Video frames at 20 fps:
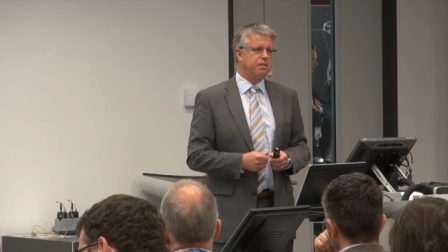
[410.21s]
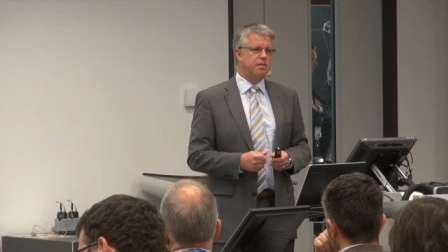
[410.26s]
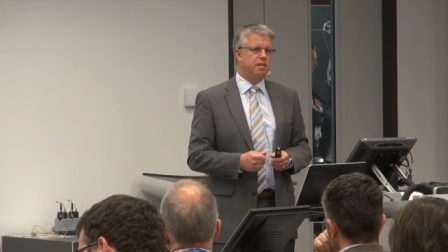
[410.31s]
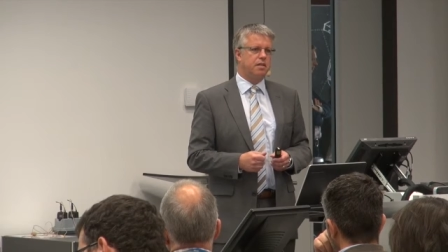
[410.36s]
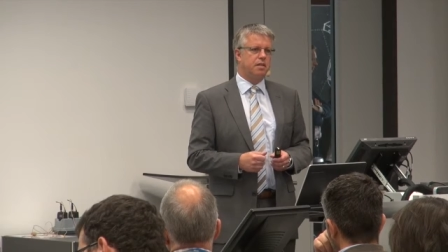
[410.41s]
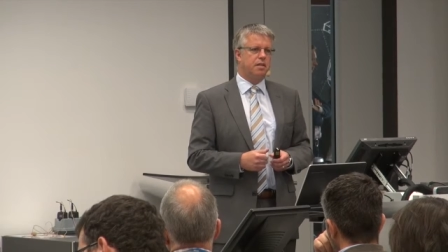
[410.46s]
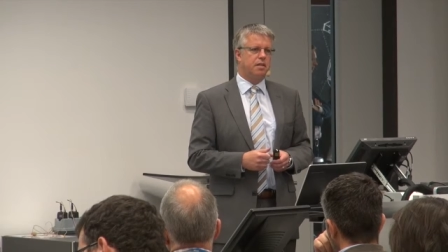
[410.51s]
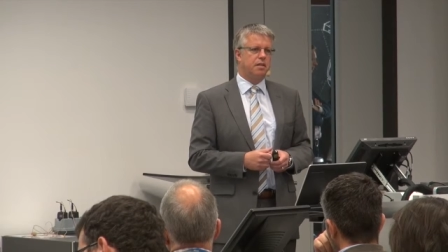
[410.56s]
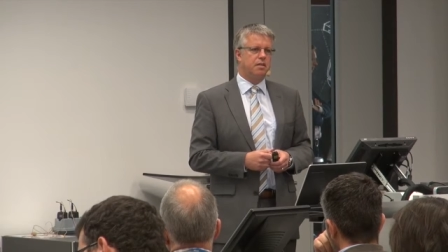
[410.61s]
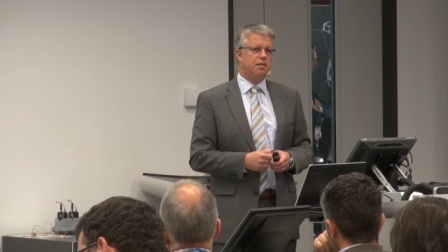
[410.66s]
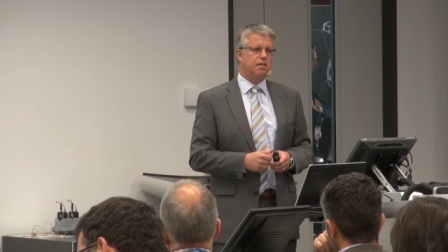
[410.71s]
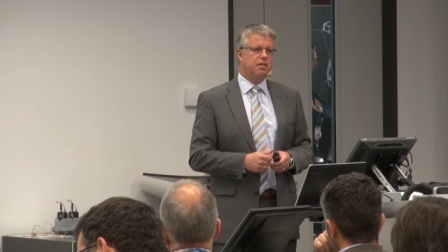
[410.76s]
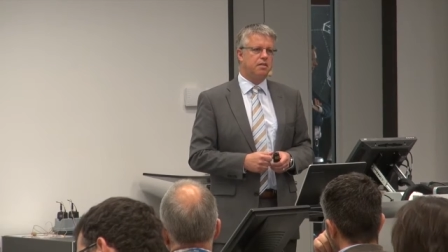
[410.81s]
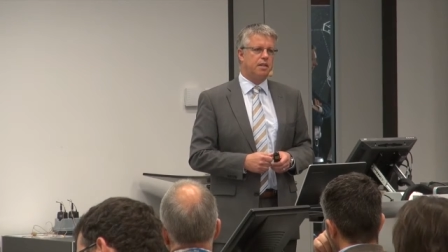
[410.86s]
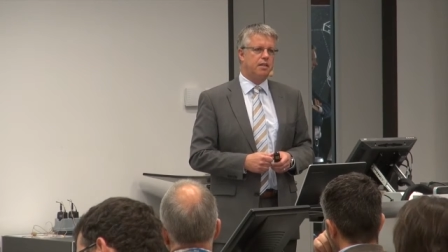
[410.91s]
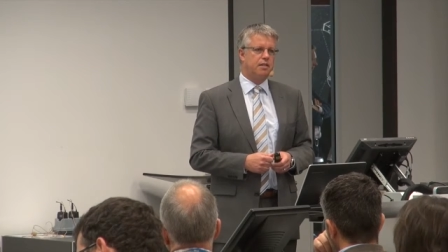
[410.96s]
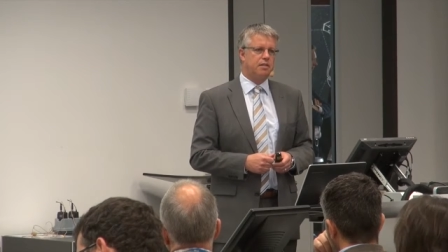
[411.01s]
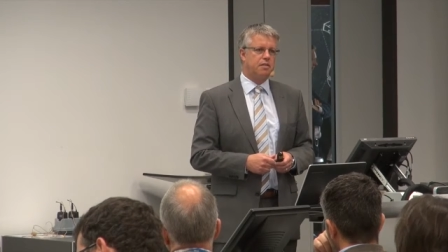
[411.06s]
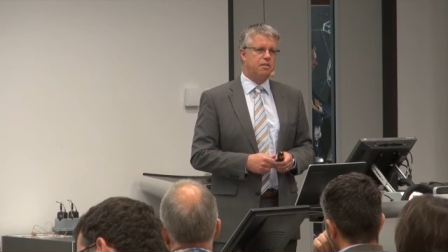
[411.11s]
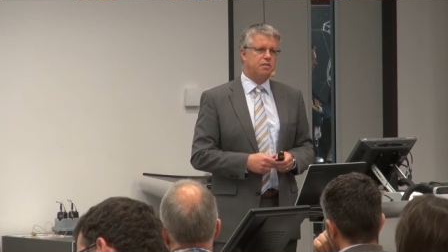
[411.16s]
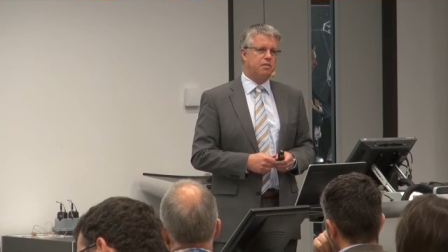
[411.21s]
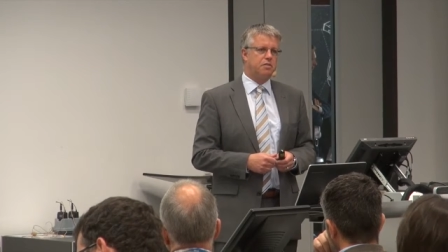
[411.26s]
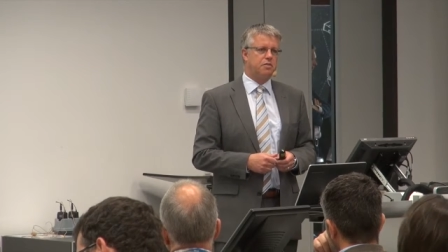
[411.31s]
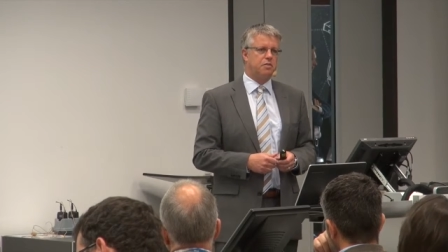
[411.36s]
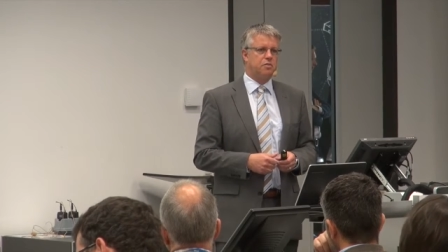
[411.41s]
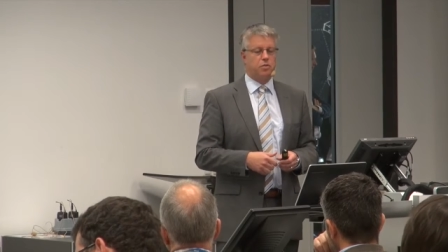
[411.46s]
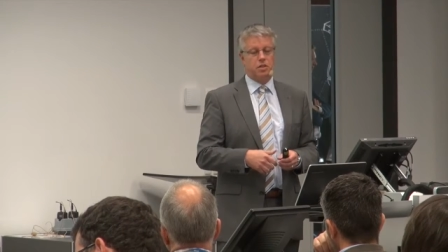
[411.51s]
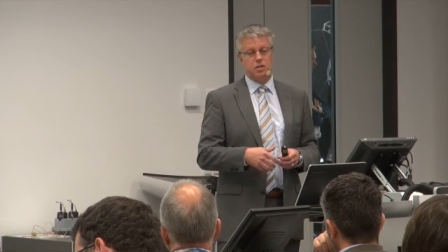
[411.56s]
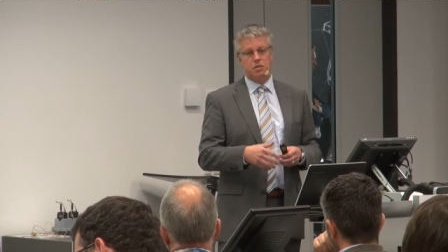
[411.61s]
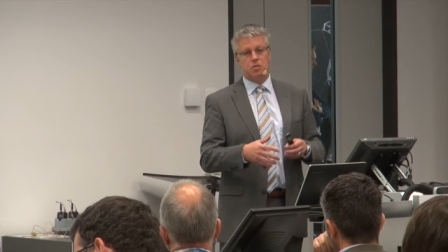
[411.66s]
that
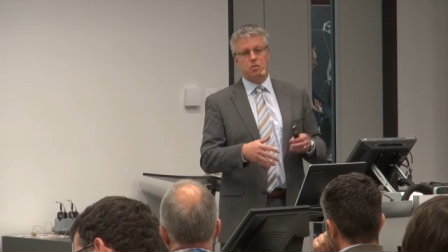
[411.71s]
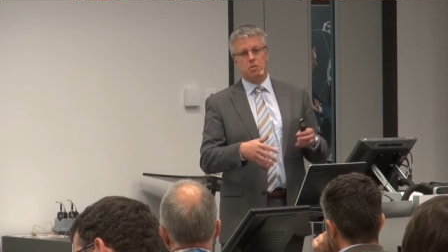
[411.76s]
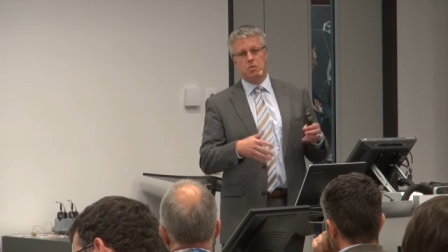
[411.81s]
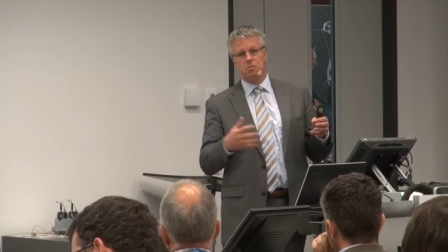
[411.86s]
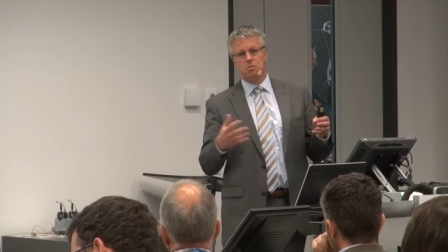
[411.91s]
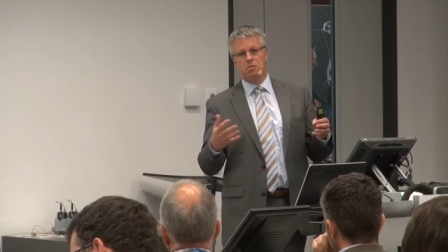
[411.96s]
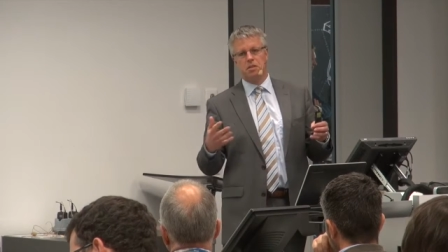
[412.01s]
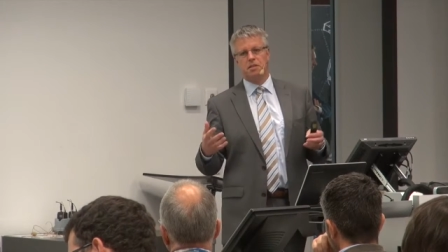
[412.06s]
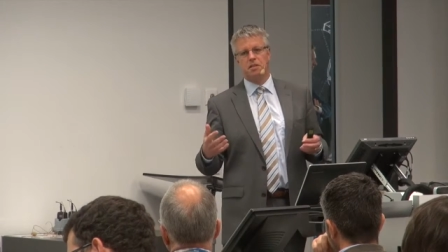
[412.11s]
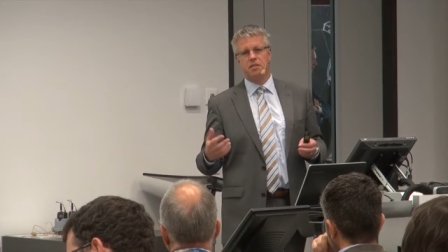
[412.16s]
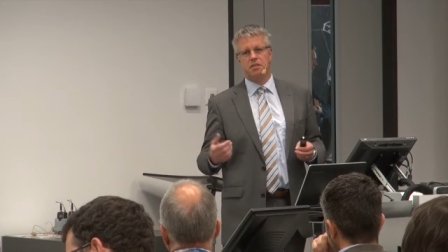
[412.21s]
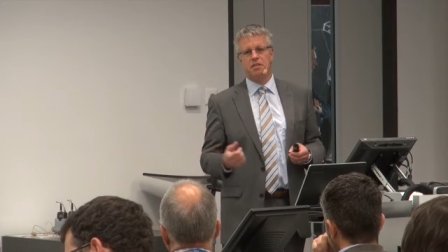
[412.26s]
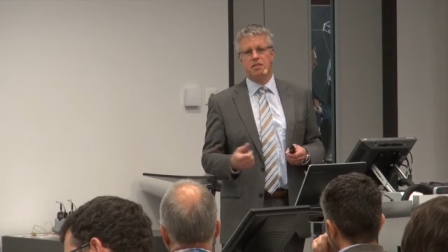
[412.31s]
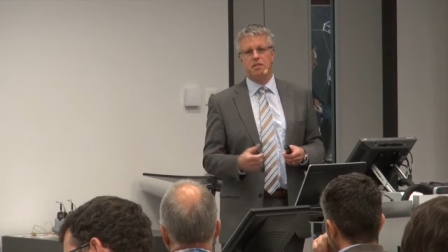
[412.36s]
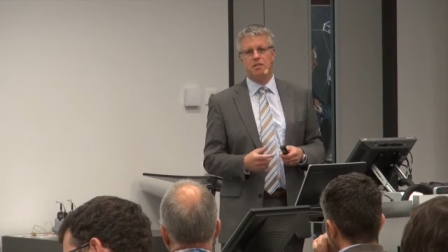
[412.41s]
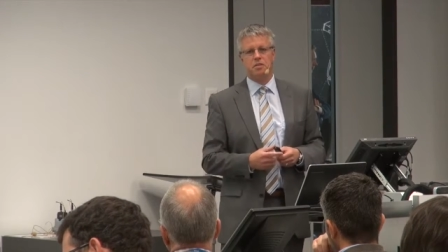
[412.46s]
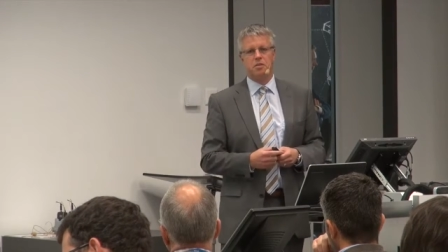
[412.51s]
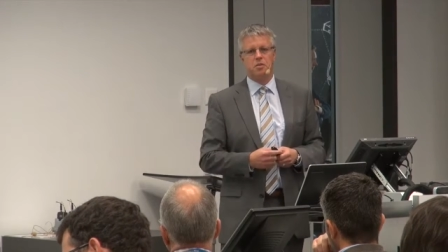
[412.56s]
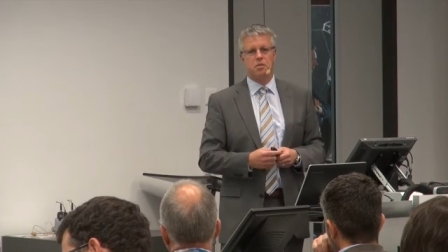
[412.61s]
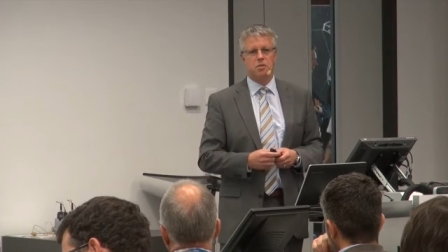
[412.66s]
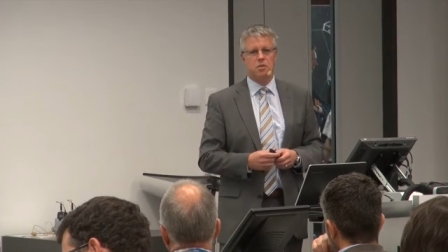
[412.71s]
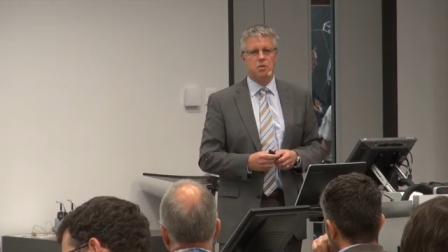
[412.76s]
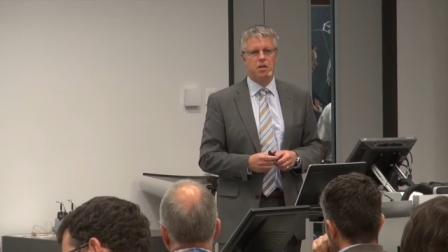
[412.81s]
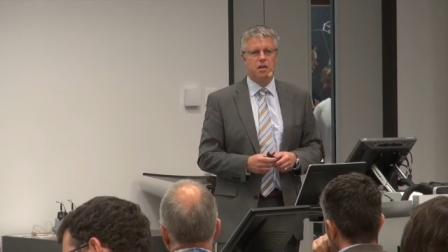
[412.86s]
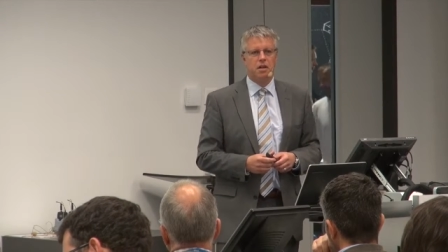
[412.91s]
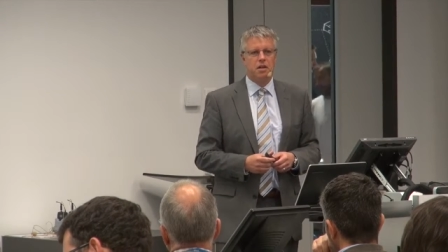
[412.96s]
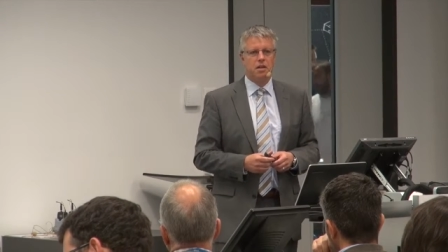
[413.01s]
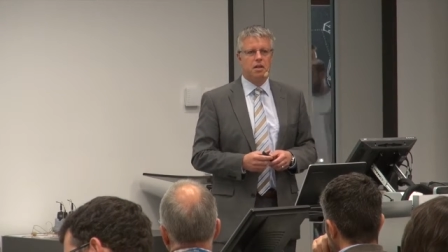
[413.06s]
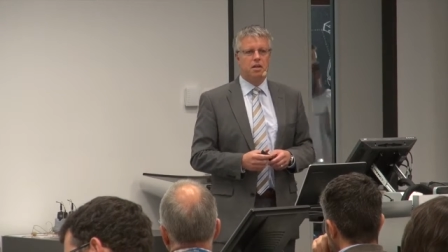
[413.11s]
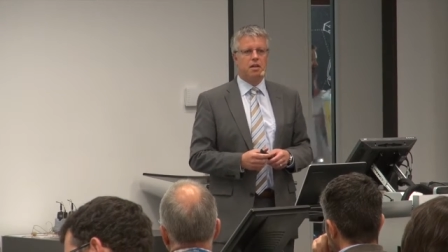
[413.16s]
is Swissmem and Cisco,